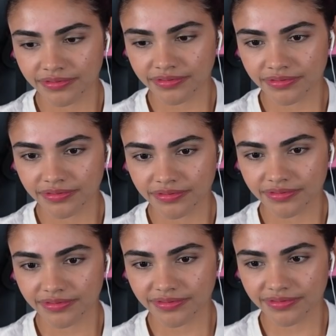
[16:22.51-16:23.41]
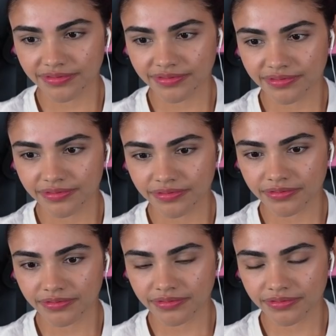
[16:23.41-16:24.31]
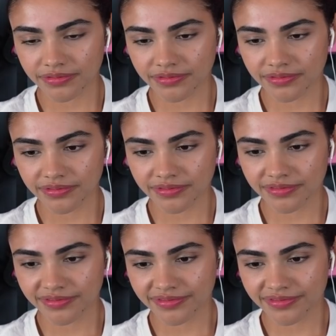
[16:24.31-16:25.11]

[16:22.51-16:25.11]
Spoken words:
This person isn't speaking.